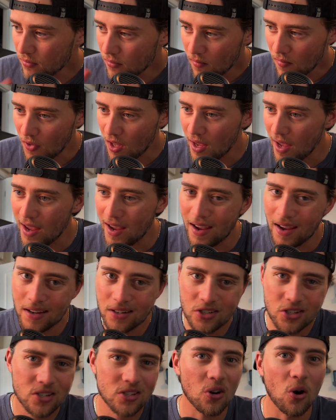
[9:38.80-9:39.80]
And
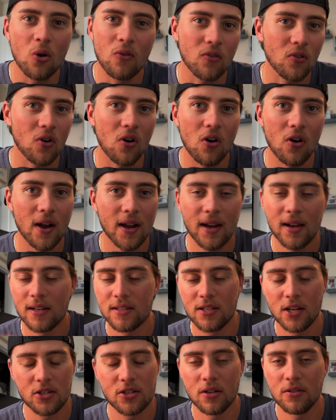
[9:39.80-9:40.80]
just overall, I kind of touched
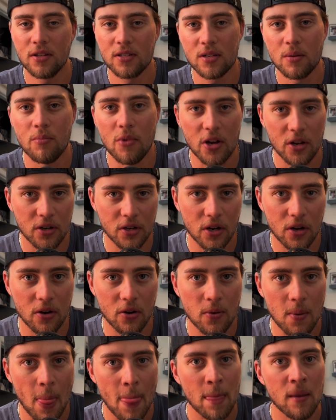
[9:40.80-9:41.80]
on this a minute ago,
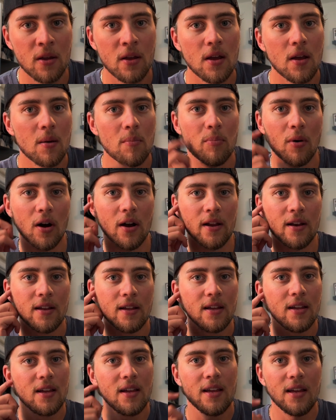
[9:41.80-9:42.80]
but
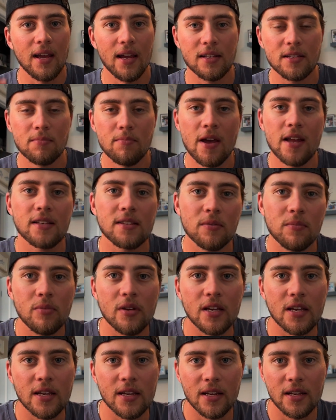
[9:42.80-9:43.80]
it's meant to
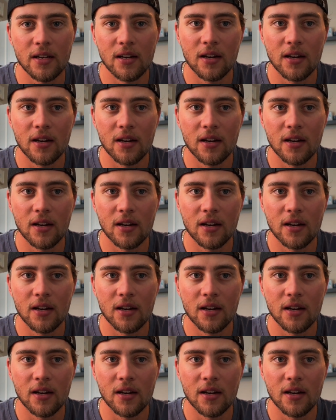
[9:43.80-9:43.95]
be,